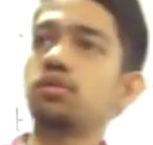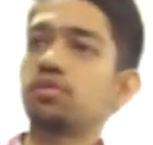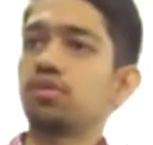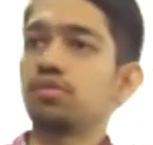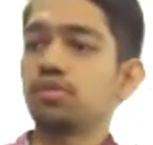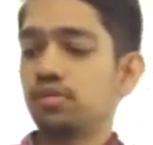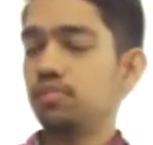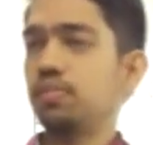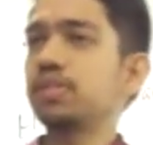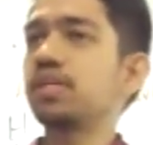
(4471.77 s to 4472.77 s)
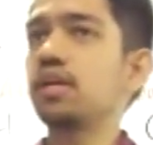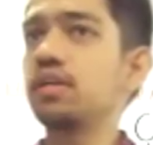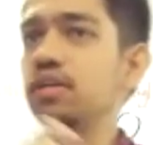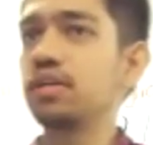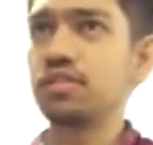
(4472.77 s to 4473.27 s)
Atherosclerosis. Please
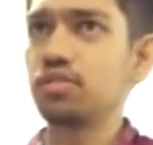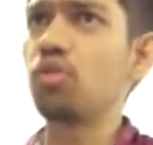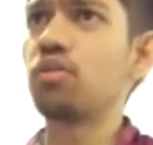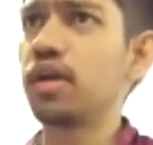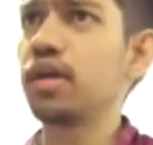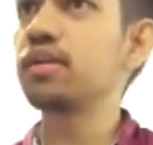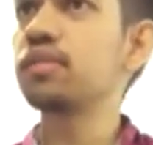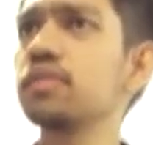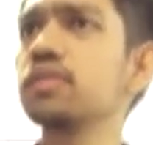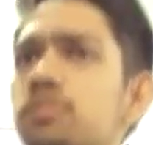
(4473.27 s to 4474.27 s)
correct it. It's wrong, right?